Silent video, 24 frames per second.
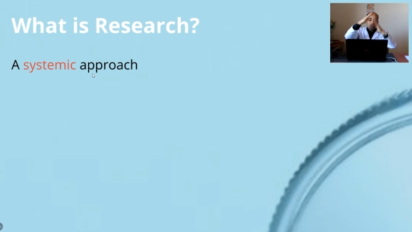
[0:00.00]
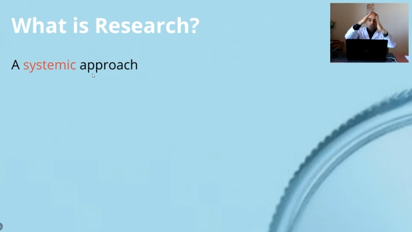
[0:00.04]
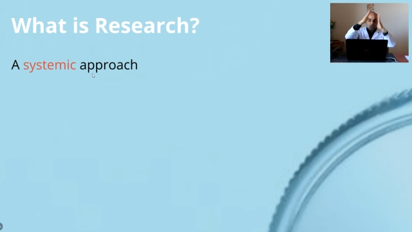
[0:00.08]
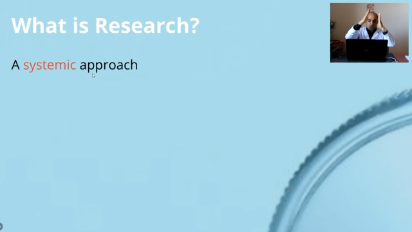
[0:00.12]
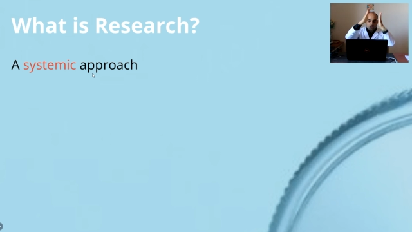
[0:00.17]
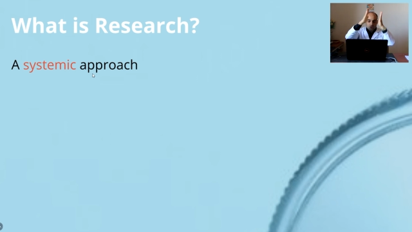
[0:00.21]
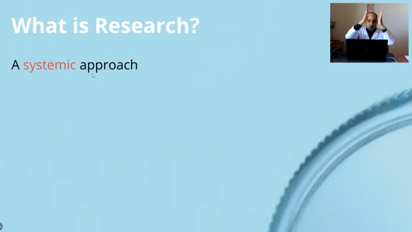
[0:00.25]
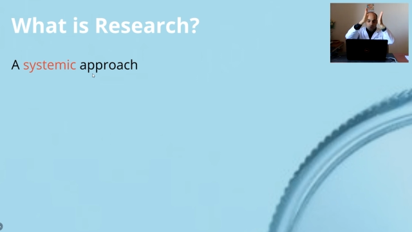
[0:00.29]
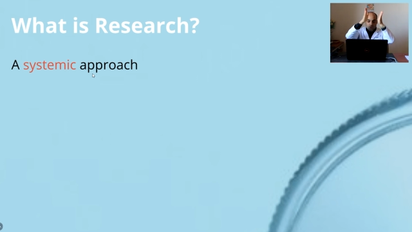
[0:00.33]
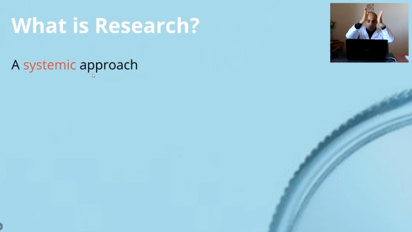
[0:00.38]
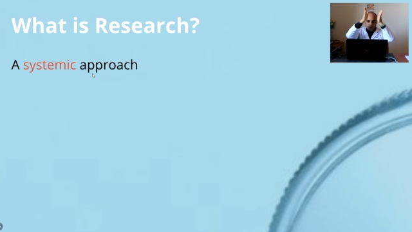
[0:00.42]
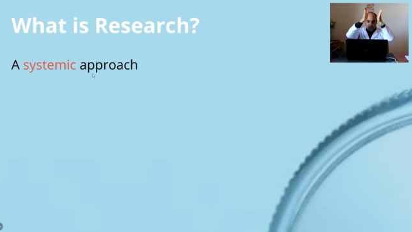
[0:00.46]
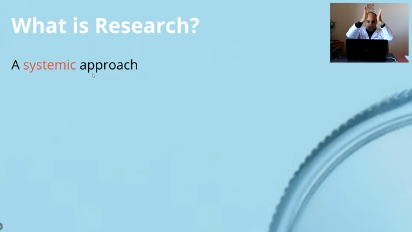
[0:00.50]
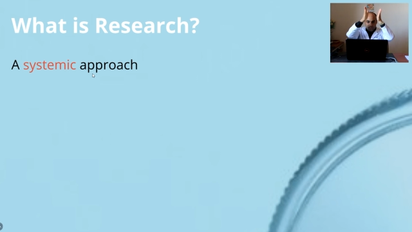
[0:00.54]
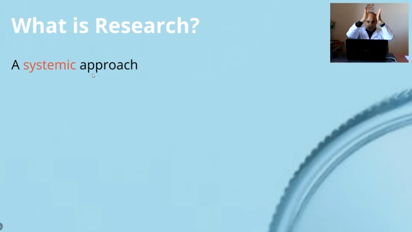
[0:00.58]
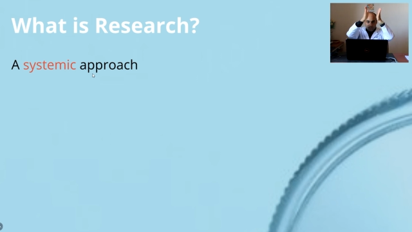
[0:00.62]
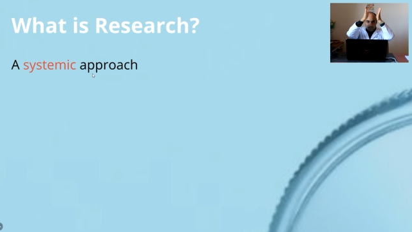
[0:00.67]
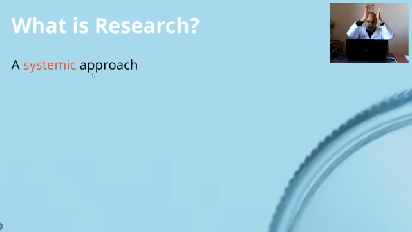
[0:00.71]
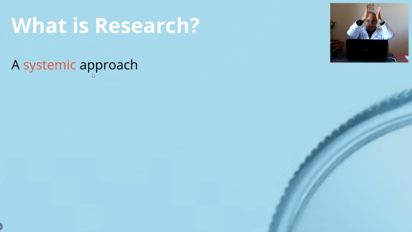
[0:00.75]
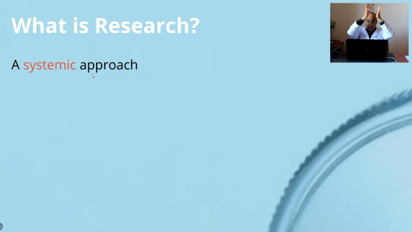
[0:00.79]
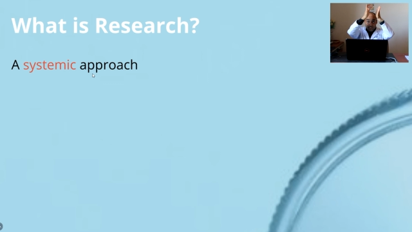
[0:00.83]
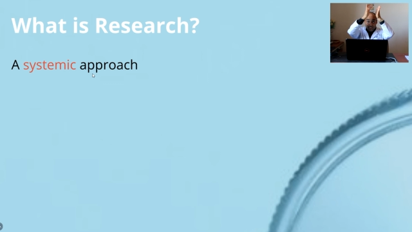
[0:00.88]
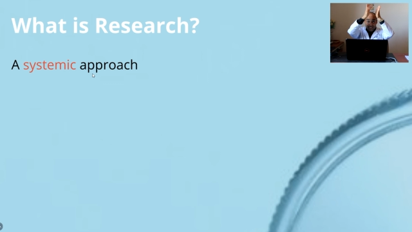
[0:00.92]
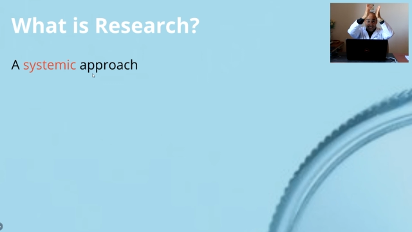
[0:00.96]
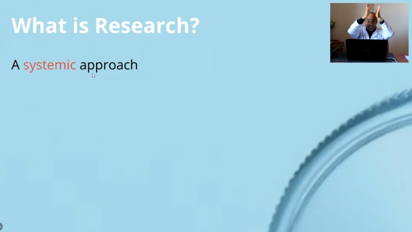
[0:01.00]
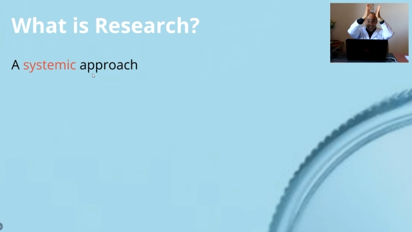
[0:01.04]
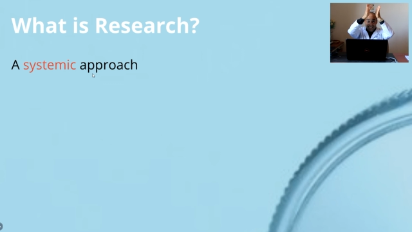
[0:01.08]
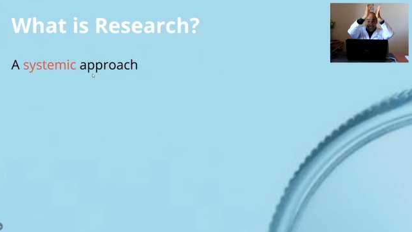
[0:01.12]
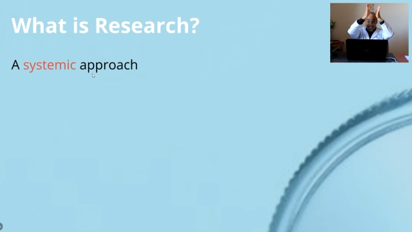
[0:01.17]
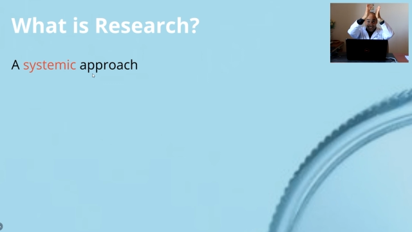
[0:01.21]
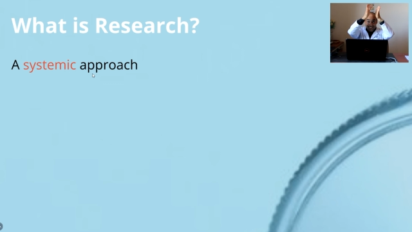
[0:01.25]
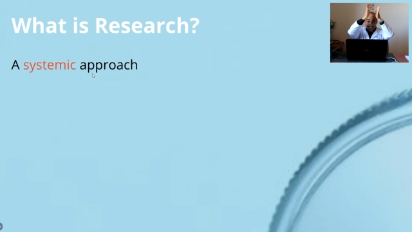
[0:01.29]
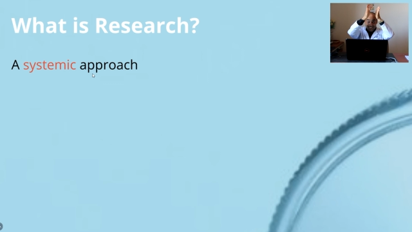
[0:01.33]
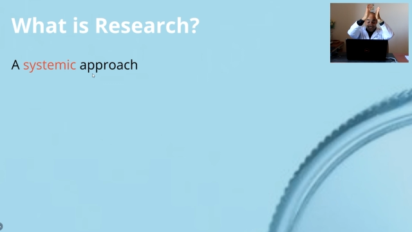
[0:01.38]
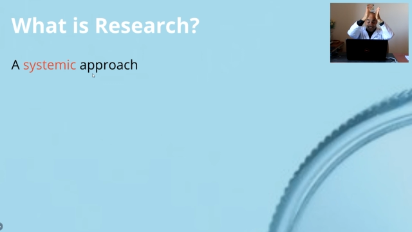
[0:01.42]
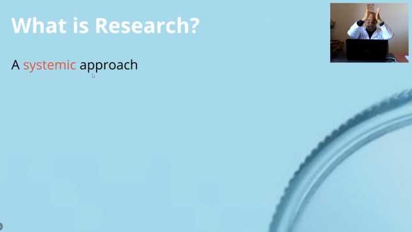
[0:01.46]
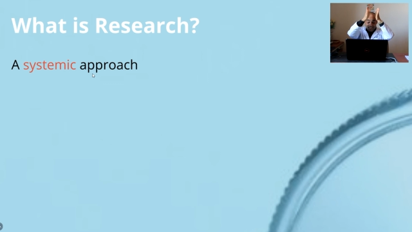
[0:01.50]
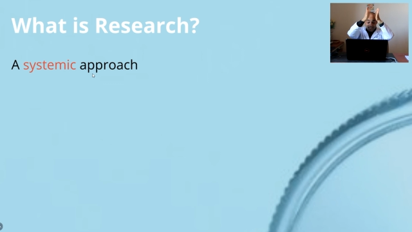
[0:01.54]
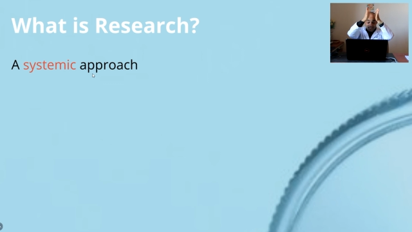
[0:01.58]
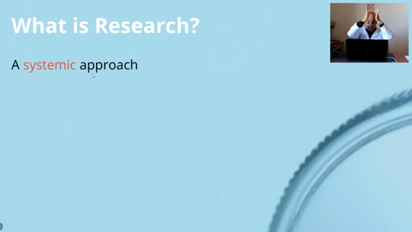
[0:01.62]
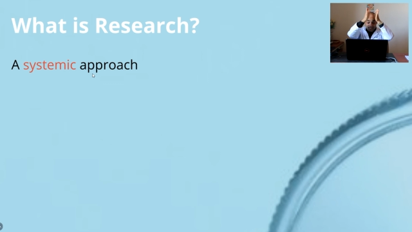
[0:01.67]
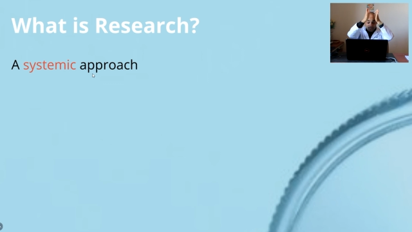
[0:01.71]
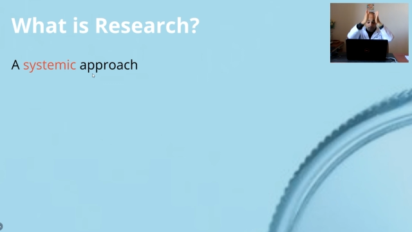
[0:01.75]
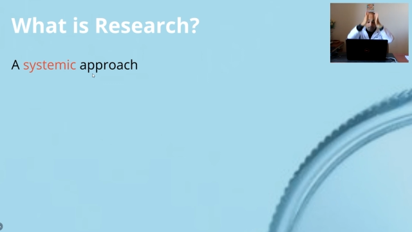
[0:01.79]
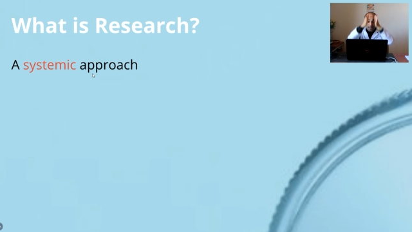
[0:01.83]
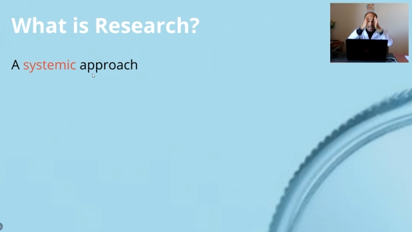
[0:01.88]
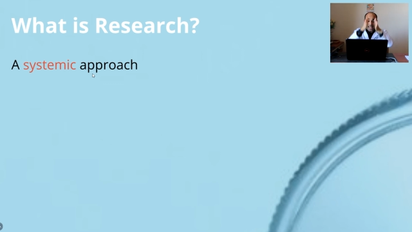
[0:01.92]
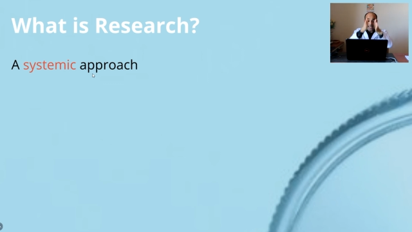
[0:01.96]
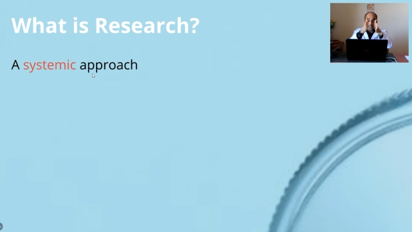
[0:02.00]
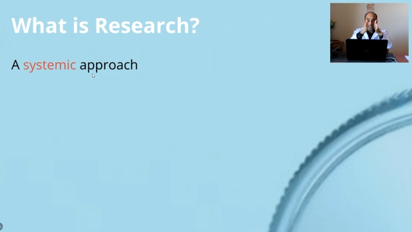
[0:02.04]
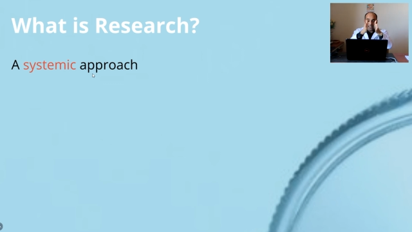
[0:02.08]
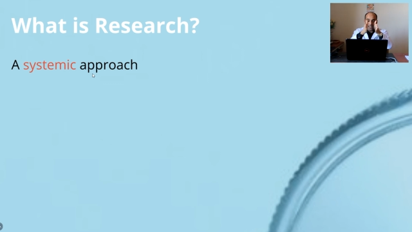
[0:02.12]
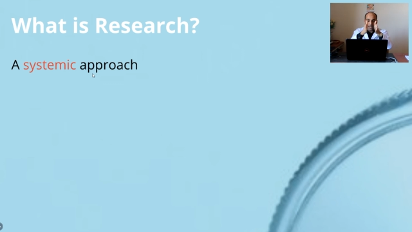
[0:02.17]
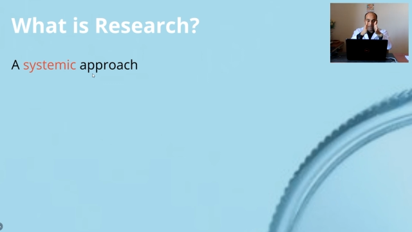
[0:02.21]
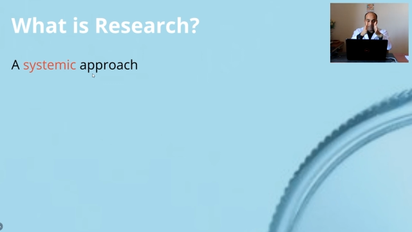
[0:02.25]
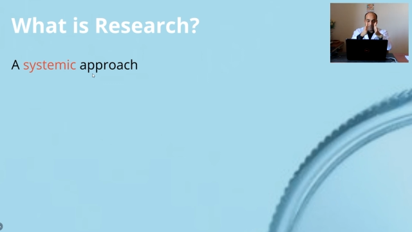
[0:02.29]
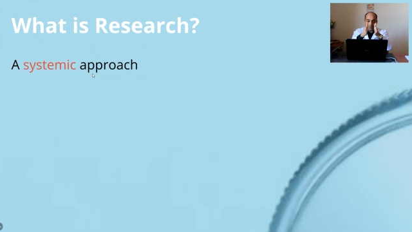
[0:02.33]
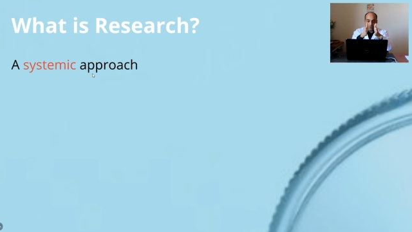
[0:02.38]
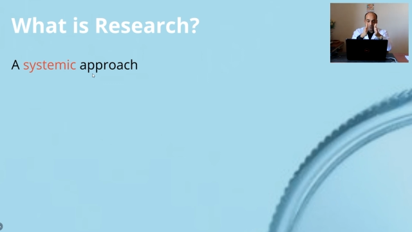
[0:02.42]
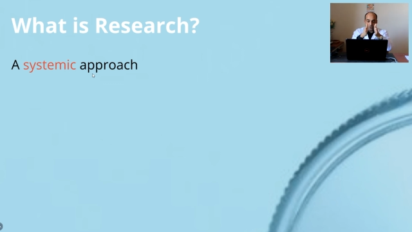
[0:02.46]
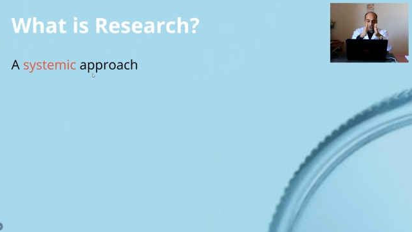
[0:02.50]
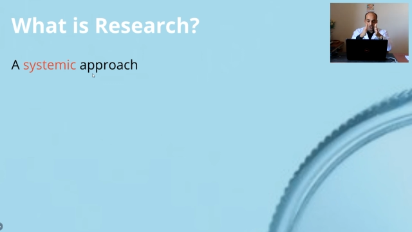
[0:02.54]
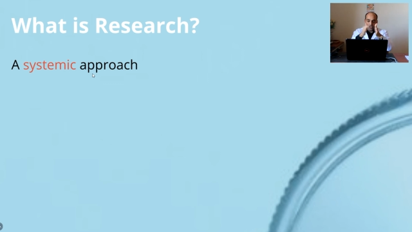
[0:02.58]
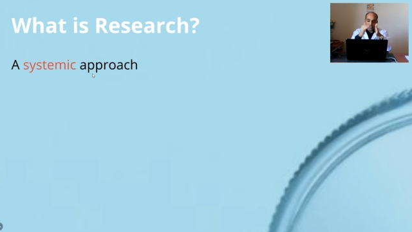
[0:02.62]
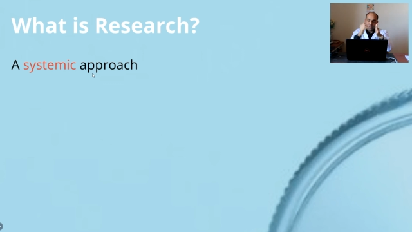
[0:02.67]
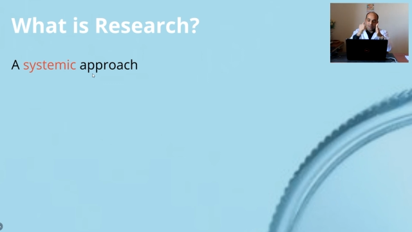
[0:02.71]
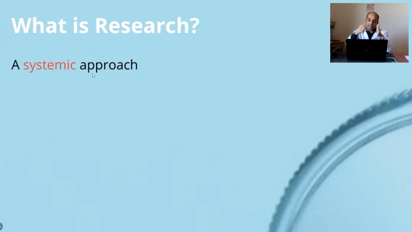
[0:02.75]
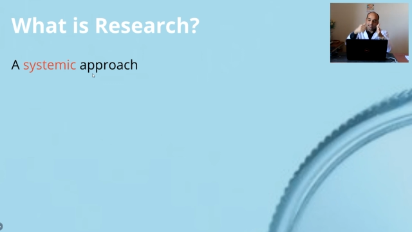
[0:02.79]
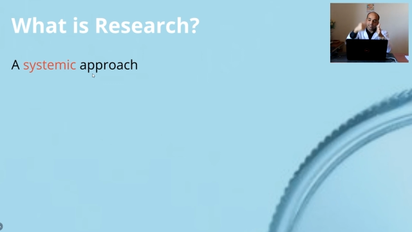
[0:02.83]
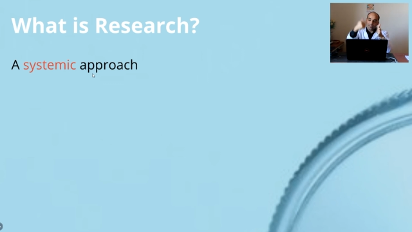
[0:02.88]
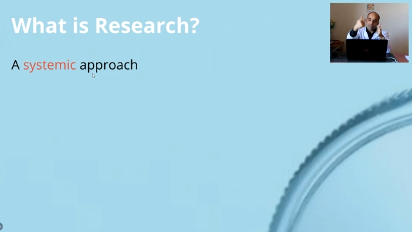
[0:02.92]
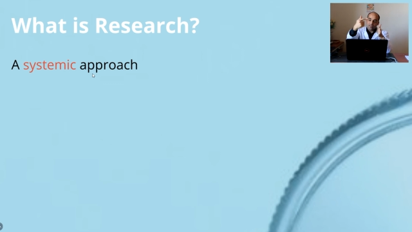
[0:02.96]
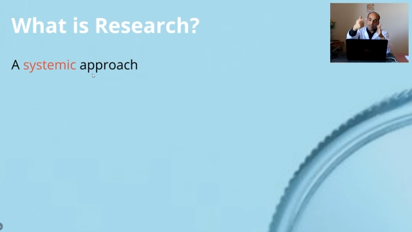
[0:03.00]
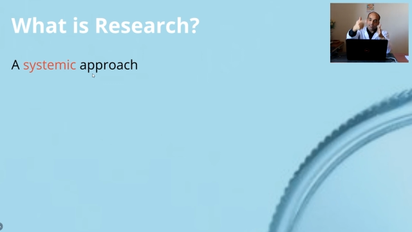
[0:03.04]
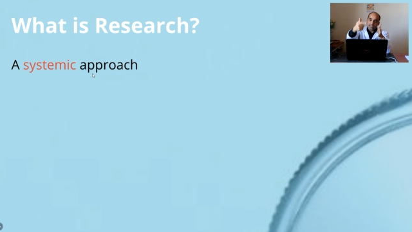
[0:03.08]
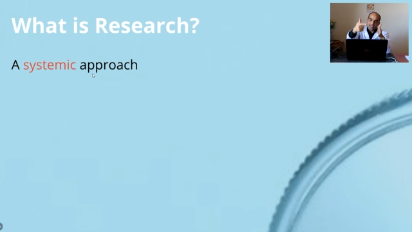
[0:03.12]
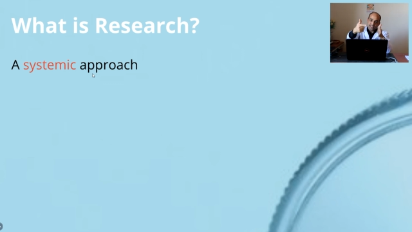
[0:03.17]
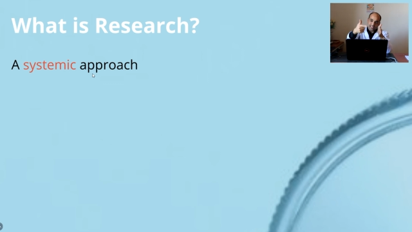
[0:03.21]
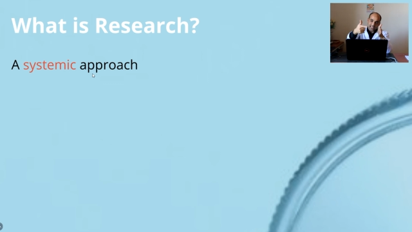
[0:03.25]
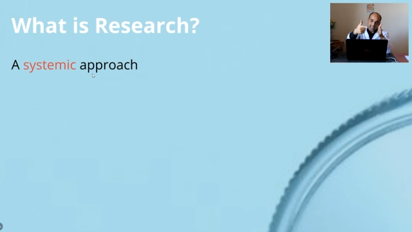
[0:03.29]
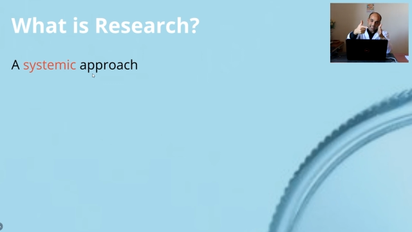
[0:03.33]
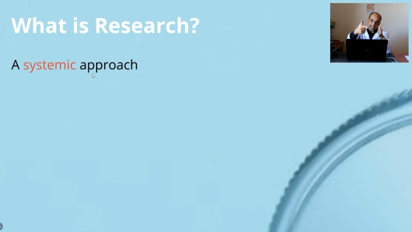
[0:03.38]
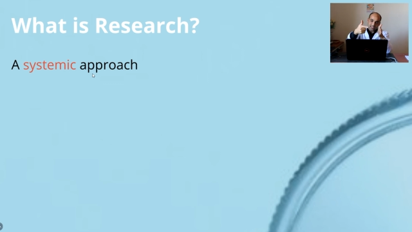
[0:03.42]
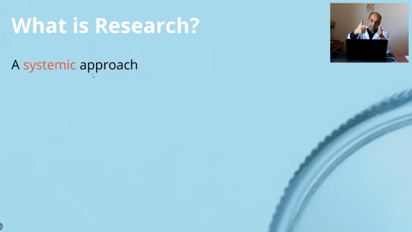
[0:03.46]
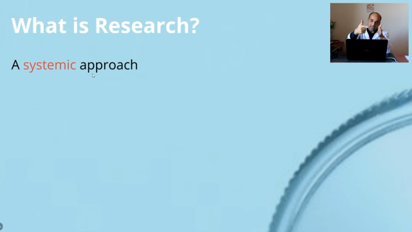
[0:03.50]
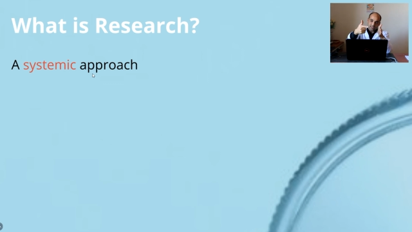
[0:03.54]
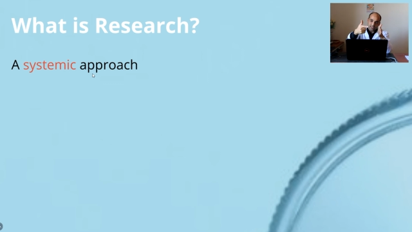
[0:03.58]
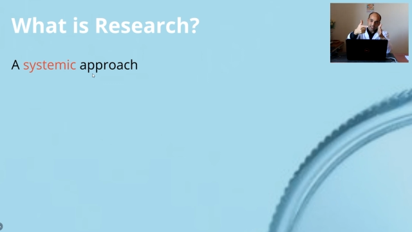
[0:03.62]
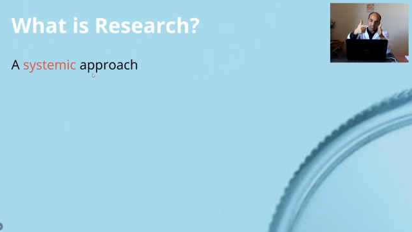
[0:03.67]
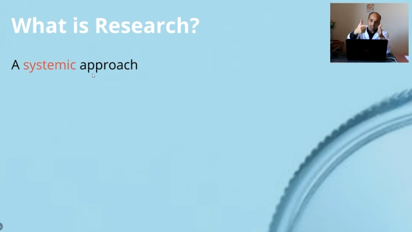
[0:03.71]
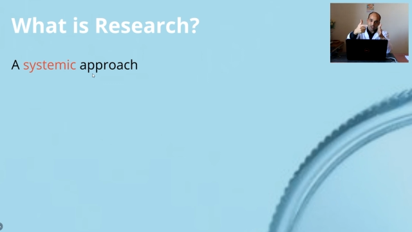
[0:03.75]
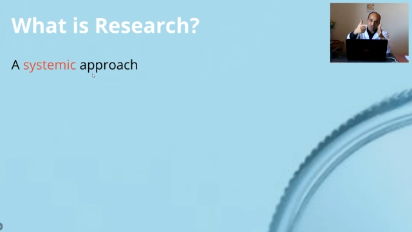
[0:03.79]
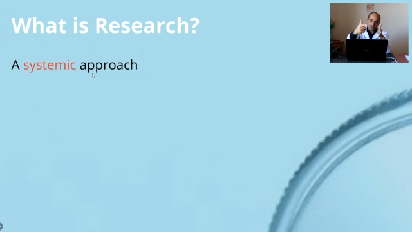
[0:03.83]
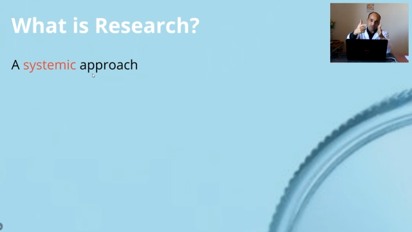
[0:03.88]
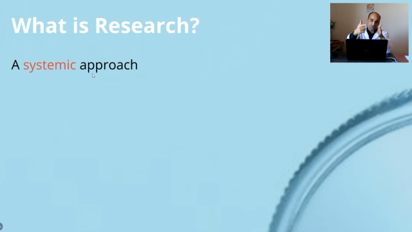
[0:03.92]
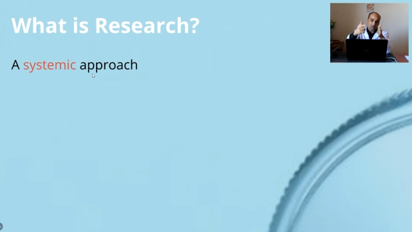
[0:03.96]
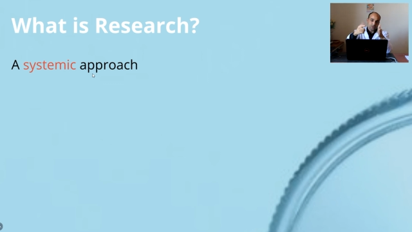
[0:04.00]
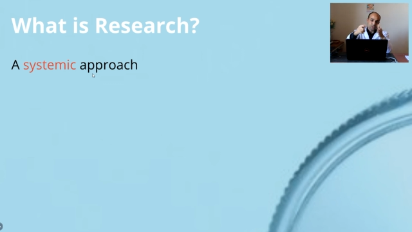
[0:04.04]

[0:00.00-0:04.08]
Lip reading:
[unreadable: no face in view]